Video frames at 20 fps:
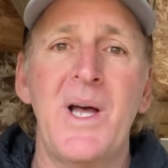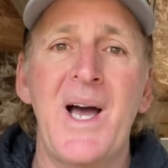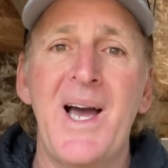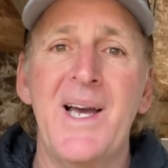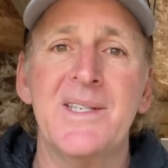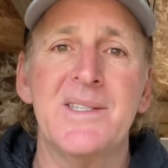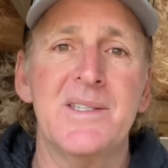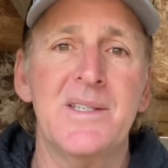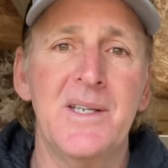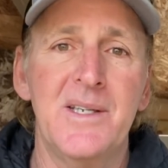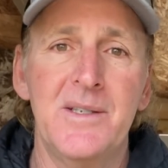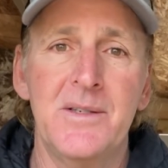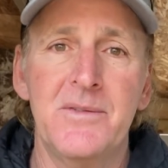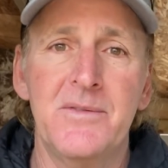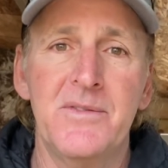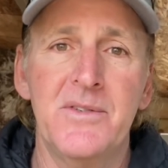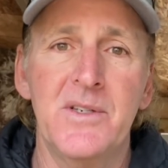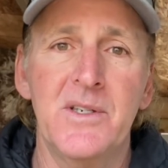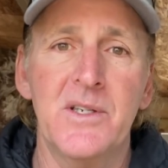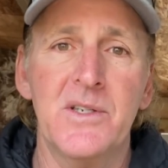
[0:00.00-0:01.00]
isolated
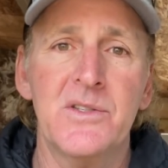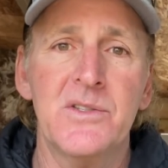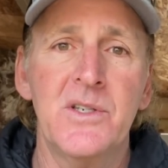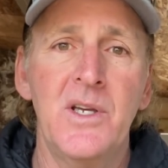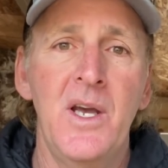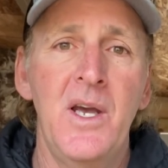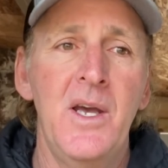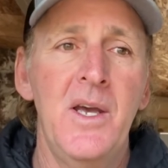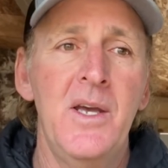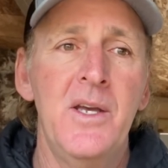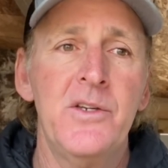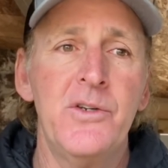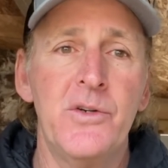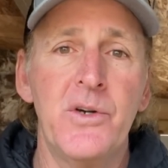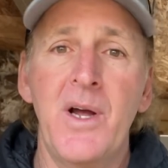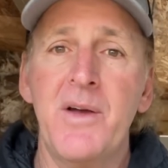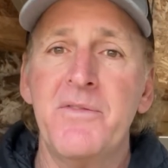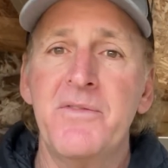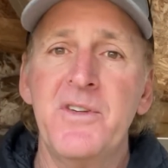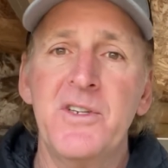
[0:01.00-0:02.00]
fish. You're
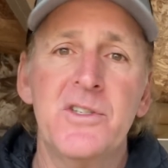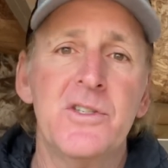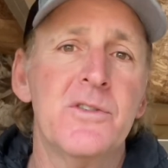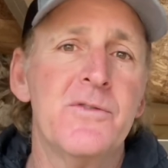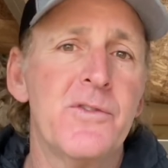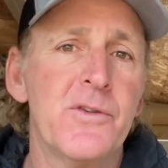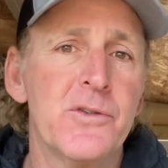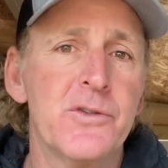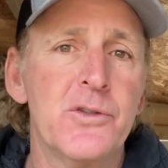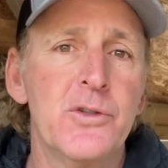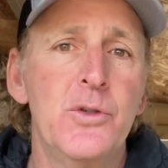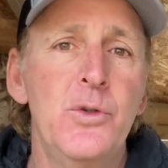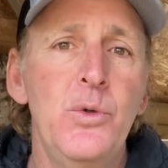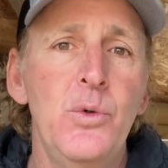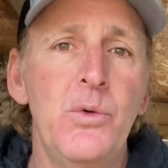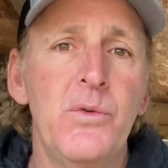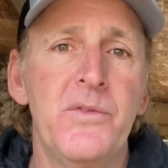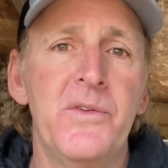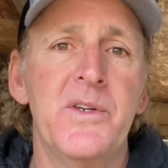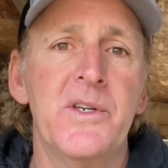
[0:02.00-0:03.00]
not fishing for
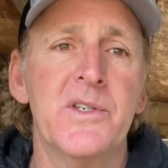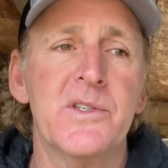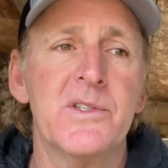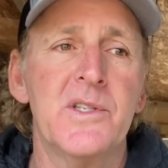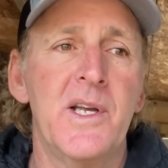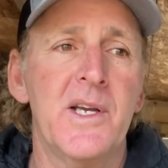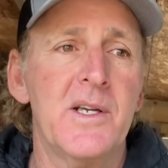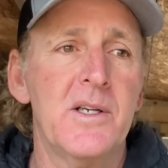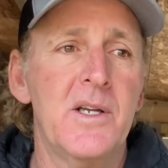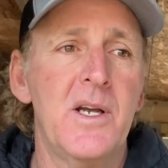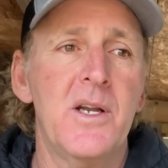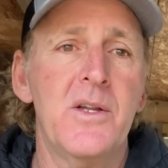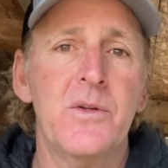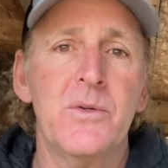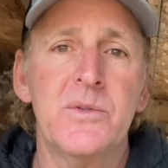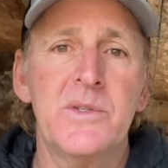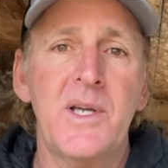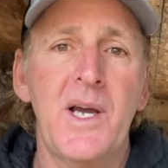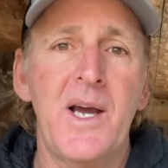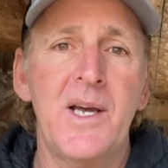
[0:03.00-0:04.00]
school fish like a lot of
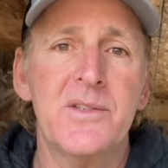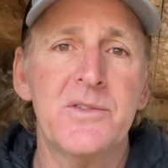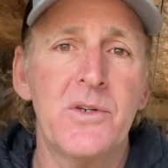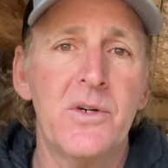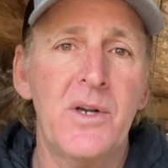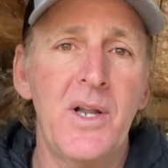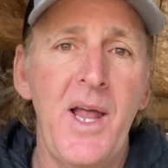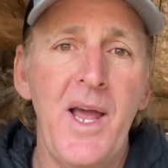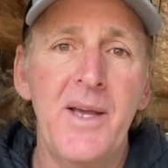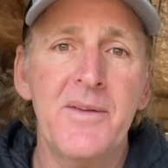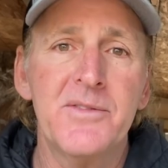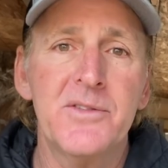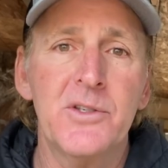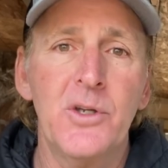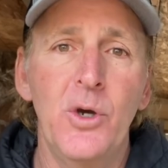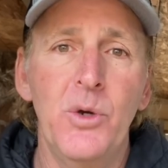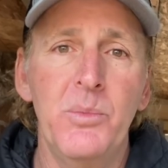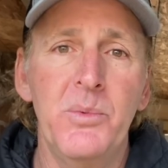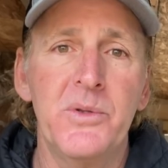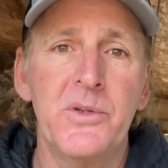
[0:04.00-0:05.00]
those guys are live
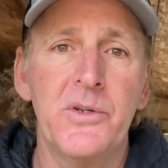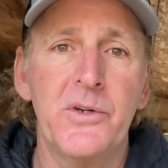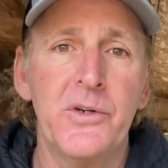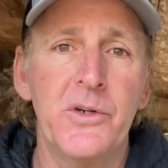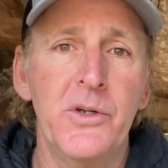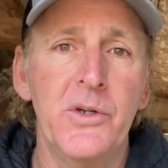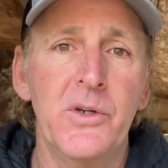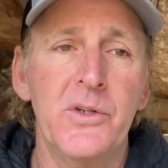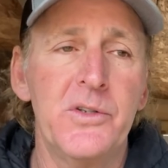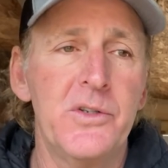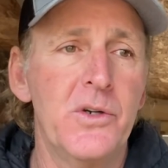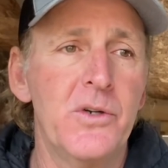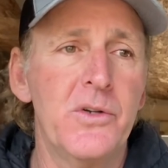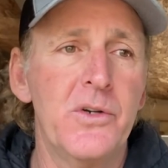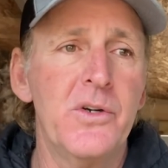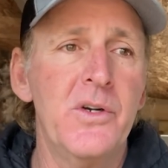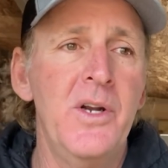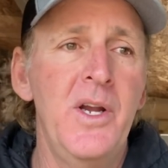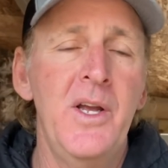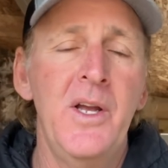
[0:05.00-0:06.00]
scoping they're doing. You know,
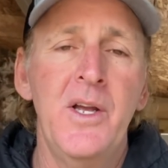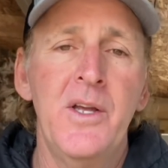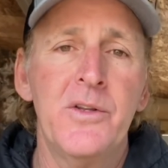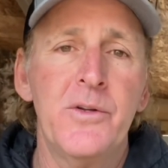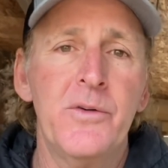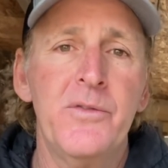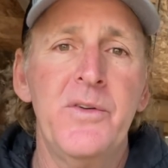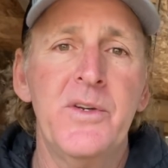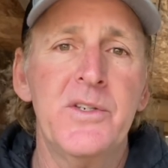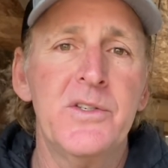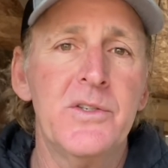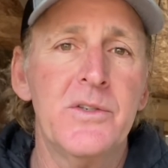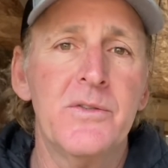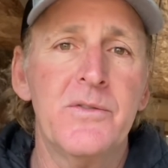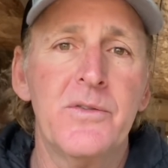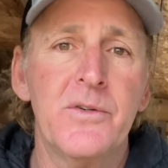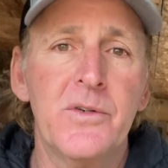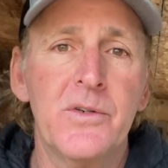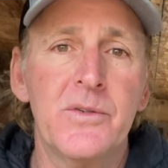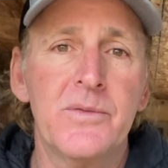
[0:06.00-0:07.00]
they're they're fishing
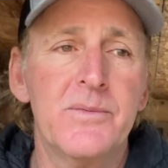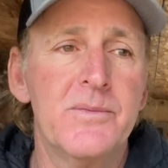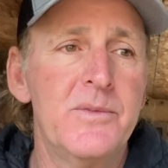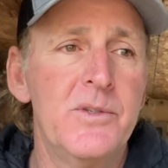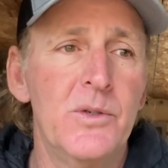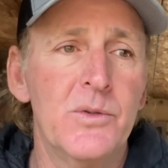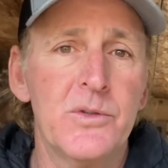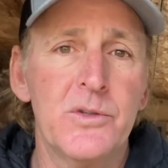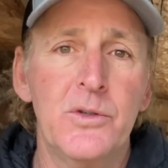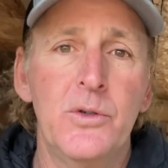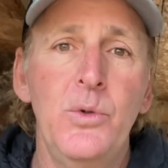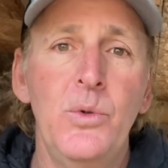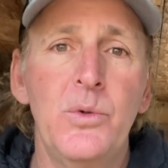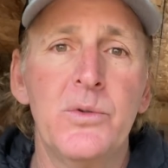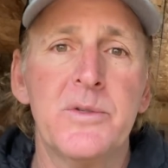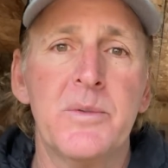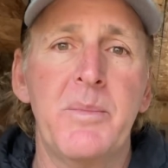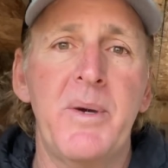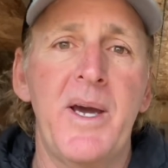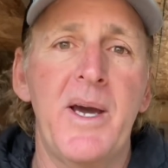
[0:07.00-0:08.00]
for, you know,
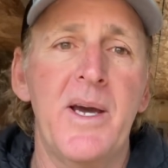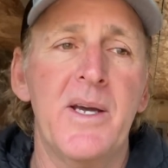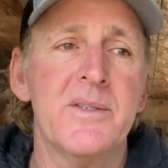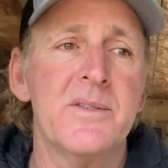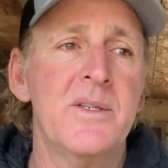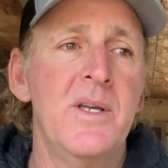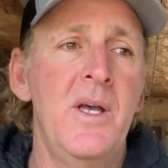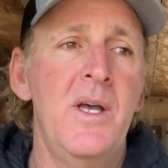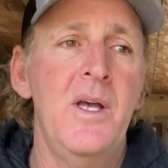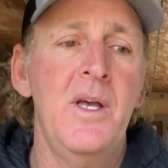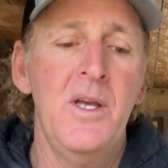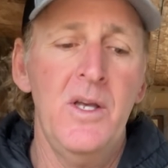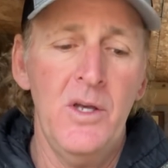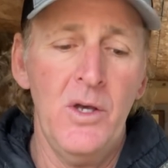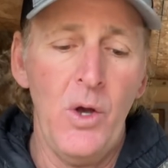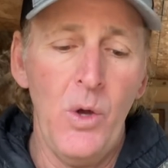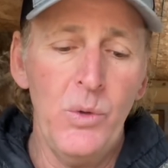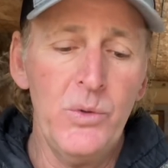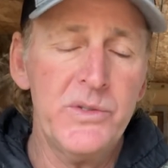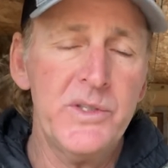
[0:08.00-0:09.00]
schools of bass.
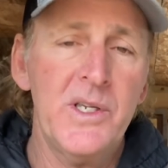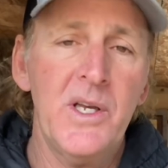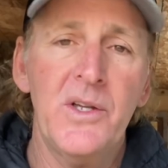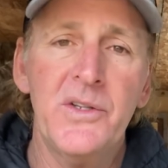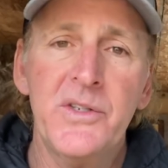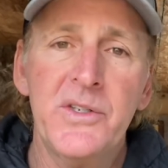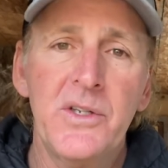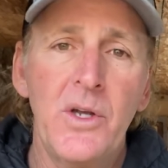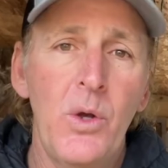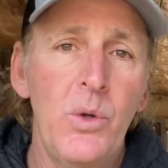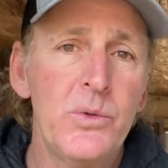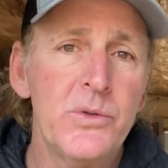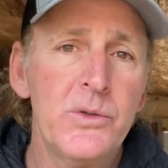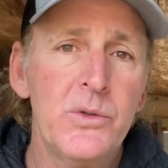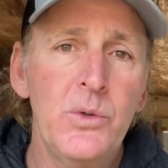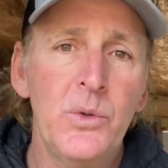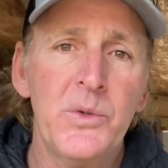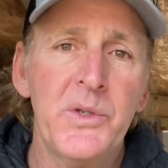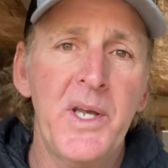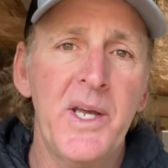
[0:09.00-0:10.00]
Old school, old
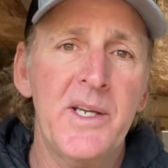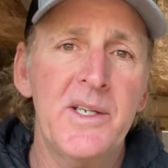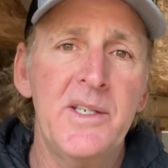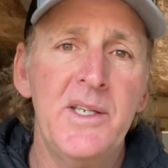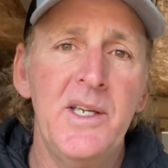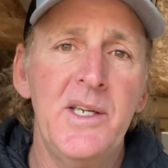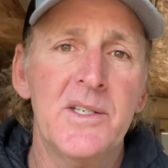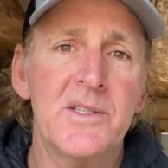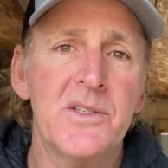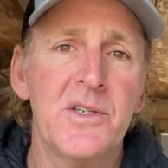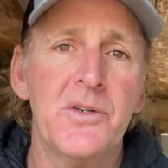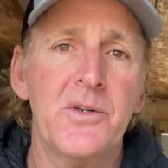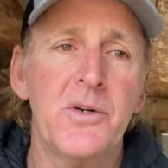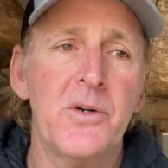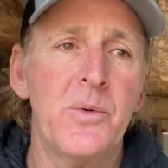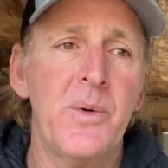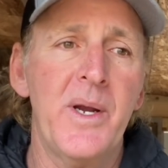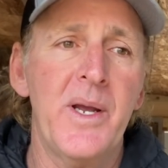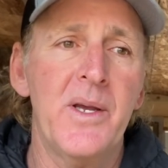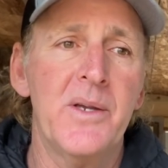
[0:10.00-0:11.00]
school techniques center
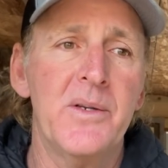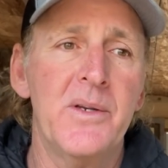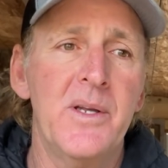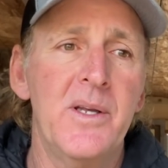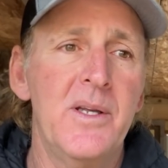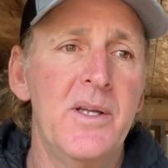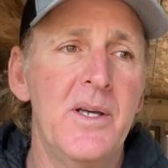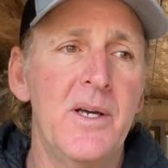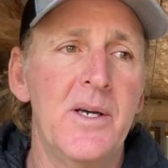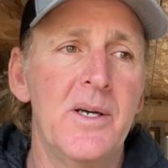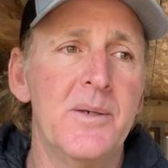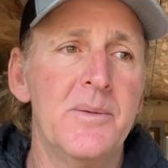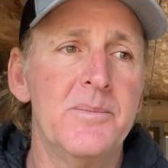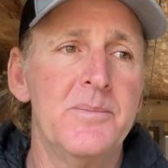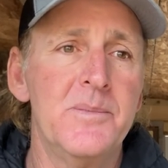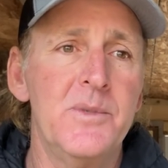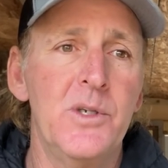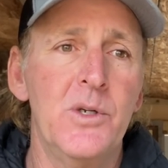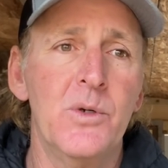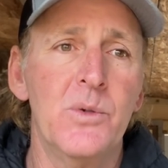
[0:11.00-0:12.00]
around, uh,
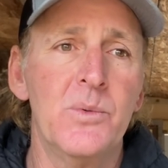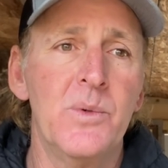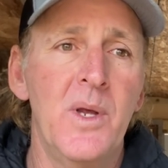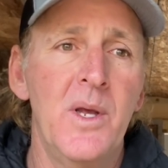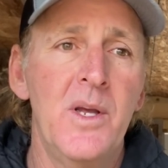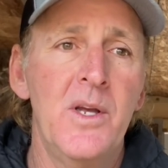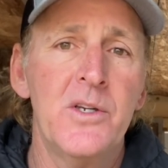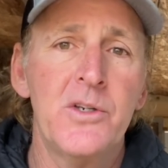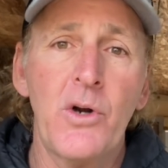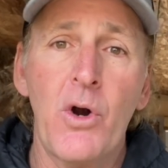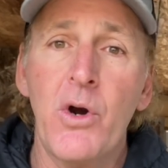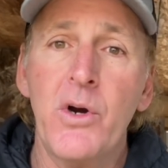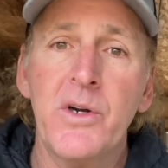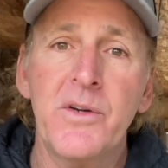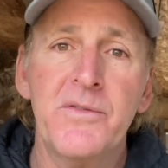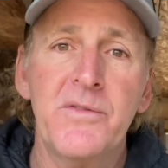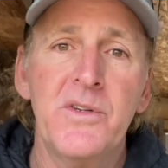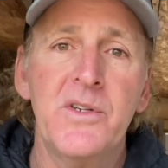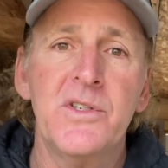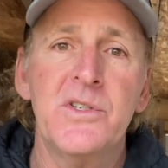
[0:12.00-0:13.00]
you know,
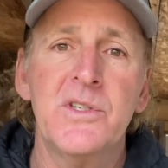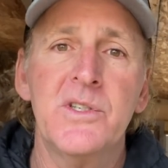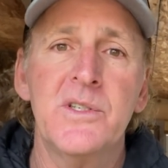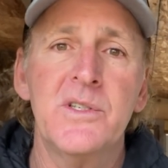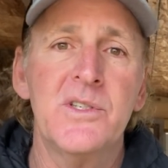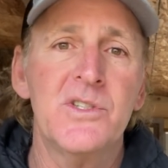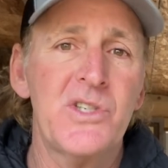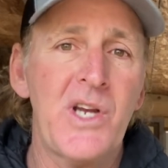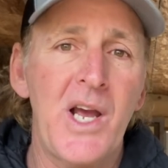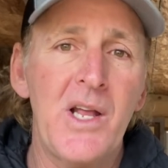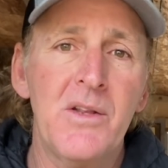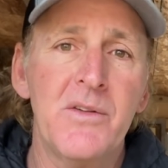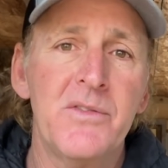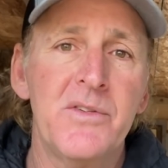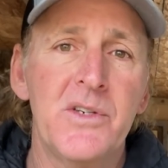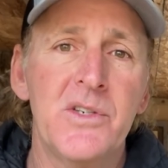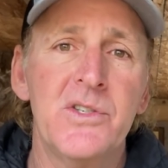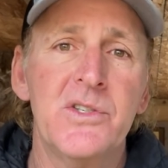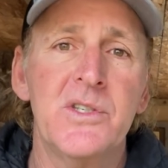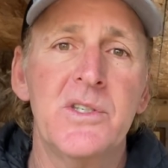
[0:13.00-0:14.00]
target fishing, shallow
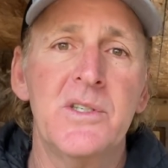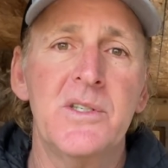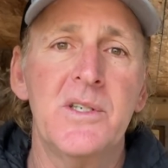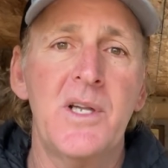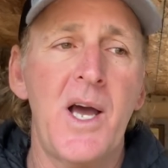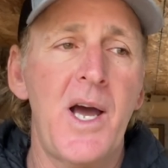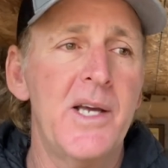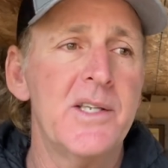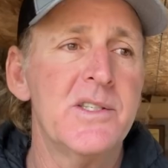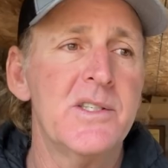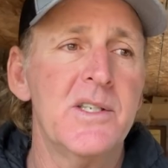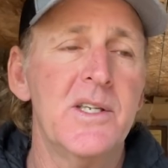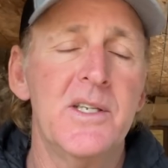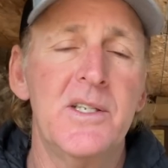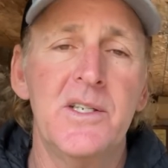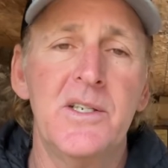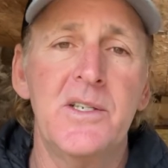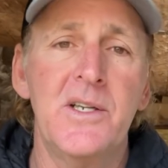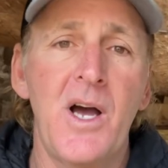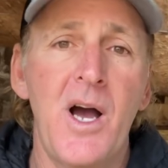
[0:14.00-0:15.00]
fishing,
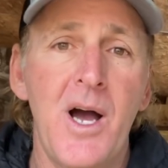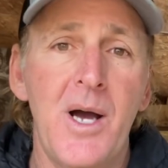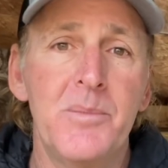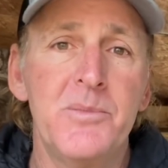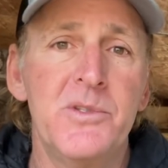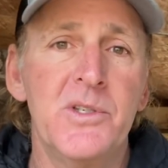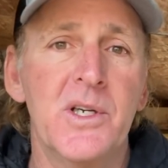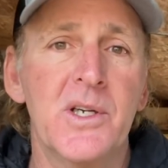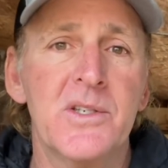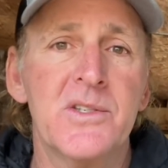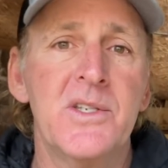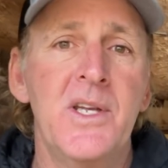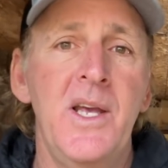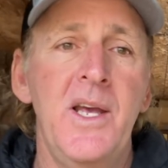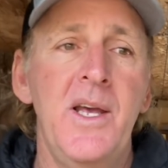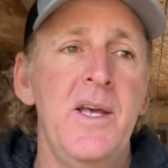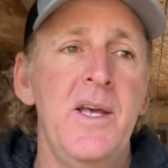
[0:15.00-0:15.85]
isolated objects.